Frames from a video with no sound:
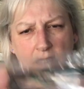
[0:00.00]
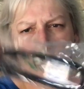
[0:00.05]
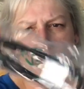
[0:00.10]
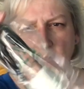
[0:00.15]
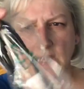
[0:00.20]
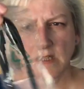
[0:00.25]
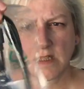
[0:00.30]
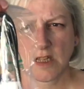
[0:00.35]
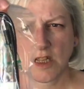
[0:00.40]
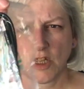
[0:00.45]

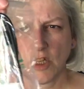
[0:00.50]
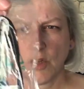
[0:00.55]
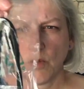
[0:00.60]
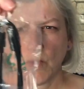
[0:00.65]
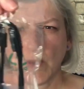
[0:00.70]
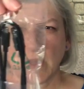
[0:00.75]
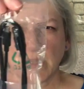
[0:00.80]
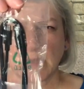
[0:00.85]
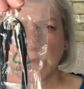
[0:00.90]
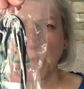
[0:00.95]

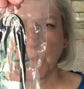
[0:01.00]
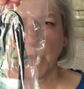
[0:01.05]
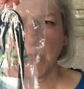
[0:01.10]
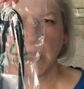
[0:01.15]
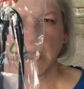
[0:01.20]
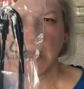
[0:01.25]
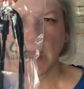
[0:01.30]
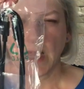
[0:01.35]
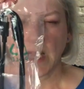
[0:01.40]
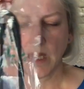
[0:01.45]

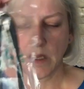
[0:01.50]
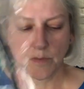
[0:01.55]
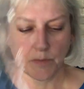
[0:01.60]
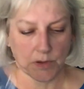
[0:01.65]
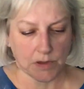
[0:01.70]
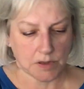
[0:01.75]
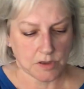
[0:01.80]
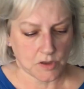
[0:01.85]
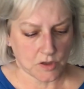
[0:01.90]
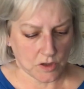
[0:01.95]
USB
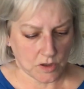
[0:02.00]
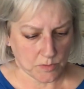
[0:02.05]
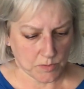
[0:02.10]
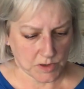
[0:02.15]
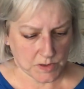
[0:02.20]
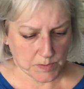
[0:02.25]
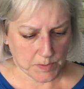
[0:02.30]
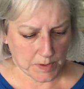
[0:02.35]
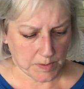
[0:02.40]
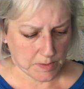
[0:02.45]
cable, so you
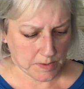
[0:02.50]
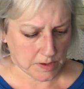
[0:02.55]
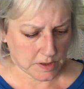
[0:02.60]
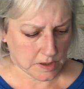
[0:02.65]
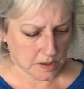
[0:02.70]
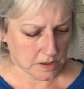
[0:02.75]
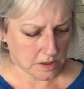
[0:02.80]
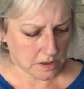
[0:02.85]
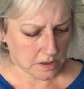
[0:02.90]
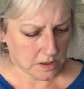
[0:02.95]
must be able
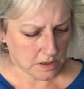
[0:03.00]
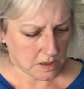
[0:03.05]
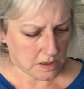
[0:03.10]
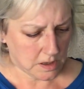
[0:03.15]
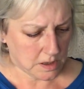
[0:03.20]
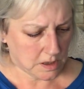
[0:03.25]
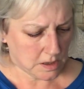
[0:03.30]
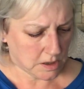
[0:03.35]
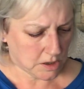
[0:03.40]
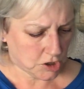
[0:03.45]
to
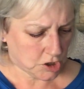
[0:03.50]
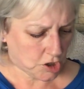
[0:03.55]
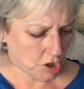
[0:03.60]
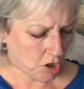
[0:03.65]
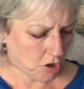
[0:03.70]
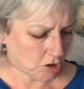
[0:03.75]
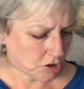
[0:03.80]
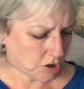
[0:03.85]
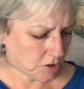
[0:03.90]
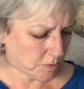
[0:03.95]

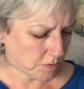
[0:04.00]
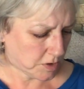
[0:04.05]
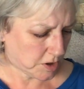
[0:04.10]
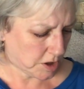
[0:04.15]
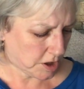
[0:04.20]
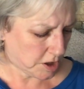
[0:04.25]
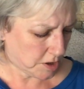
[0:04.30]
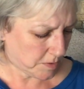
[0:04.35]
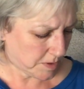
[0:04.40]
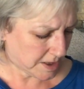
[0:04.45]
charge it with
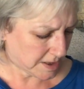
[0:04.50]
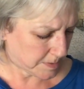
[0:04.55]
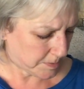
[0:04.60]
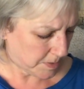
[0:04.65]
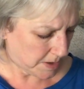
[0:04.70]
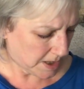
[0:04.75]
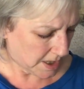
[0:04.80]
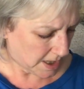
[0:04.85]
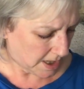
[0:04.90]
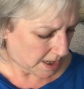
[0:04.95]
a
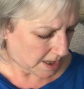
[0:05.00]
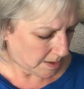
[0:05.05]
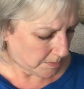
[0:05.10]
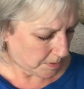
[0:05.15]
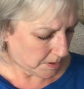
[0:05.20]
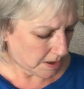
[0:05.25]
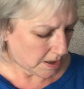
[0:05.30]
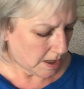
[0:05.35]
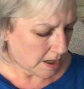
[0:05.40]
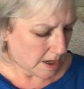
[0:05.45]
USB
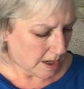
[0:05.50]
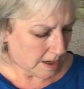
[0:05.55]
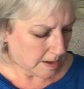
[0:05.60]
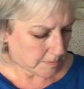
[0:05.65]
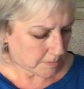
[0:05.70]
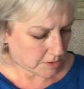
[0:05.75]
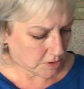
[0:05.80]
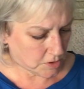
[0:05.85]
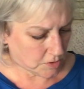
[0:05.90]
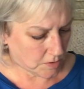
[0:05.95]
cable.
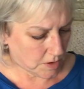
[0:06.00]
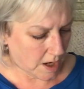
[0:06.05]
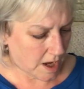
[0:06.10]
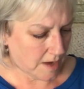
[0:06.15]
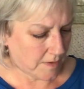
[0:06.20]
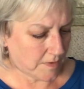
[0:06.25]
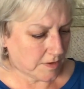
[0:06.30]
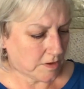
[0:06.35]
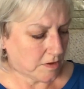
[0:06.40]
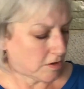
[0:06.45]
I'm just gonna
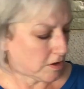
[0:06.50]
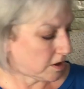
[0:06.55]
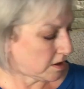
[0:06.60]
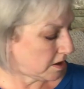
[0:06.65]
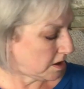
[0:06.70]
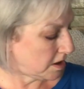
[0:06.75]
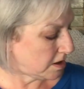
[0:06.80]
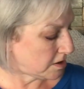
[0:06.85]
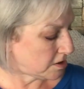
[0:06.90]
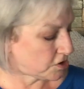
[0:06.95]
have a look at
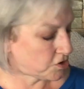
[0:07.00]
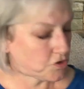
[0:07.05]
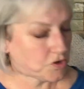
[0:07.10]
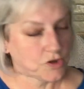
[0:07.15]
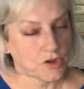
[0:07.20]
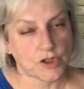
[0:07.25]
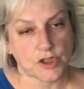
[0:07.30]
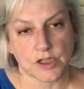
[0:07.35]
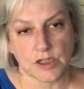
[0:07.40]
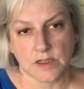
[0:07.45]
the
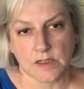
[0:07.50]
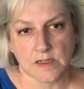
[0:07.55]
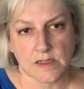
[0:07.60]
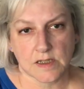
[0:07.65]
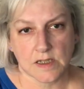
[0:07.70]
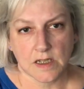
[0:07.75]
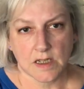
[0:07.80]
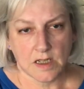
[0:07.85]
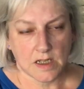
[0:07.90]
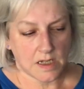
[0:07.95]
instructions
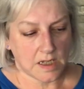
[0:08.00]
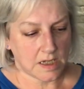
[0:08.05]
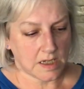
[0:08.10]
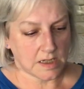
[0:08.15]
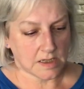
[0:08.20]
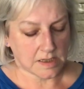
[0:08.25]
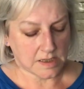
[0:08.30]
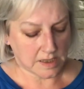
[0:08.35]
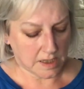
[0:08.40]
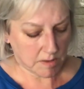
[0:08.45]

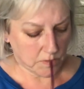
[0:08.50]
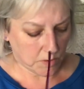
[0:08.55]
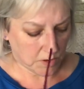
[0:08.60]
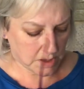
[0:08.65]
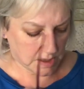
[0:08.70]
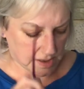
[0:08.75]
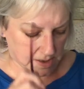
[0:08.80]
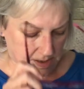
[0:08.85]
and see what it